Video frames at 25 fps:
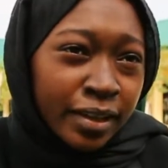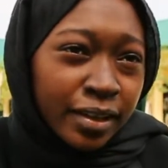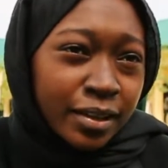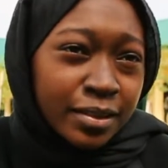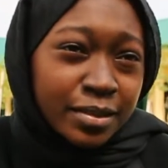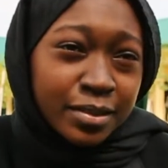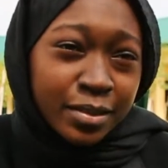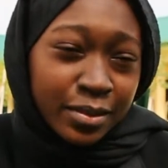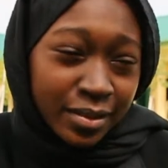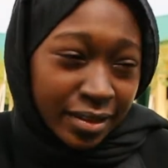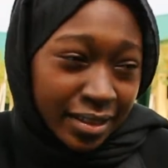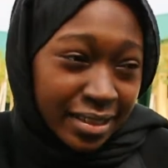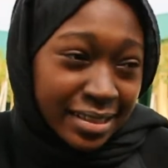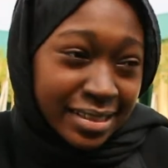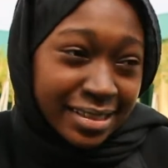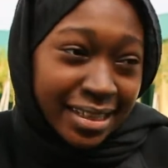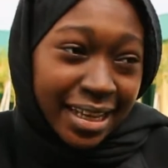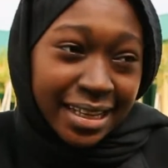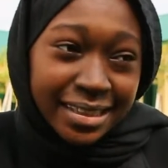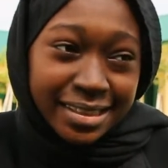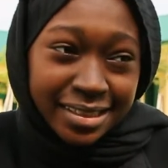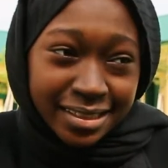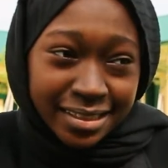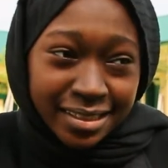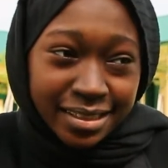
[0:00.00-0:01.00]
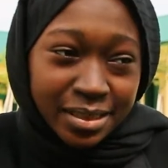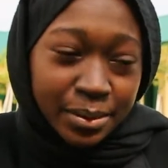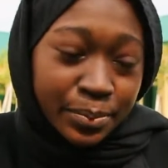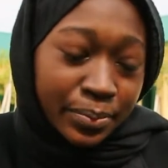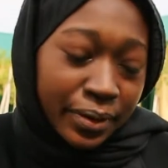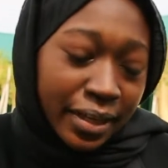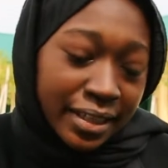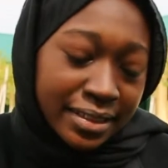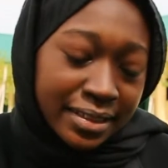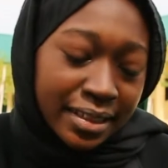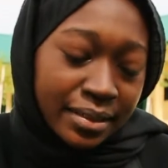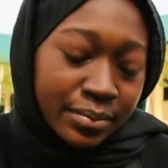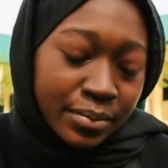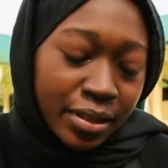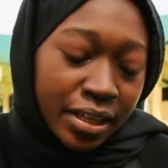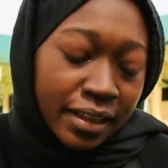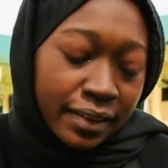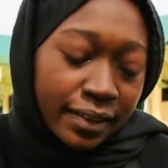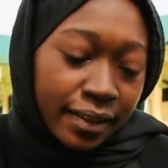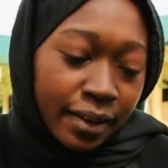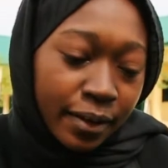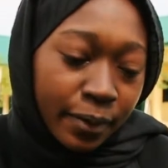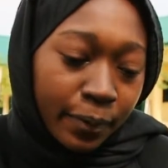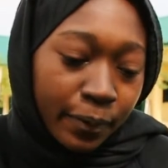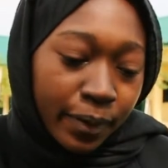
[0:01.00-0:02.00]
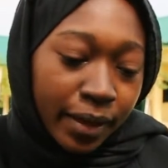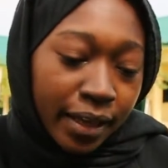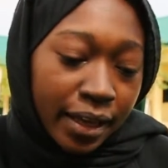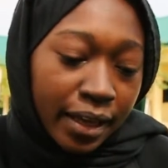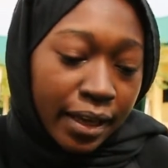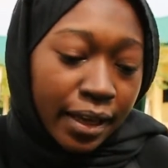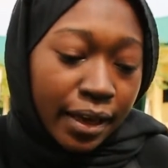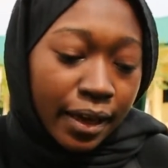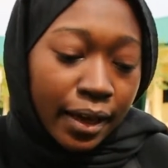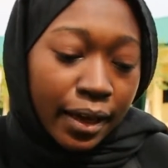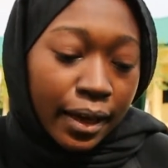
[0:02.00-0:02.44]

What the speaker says: So there's that. It has impacted me in that way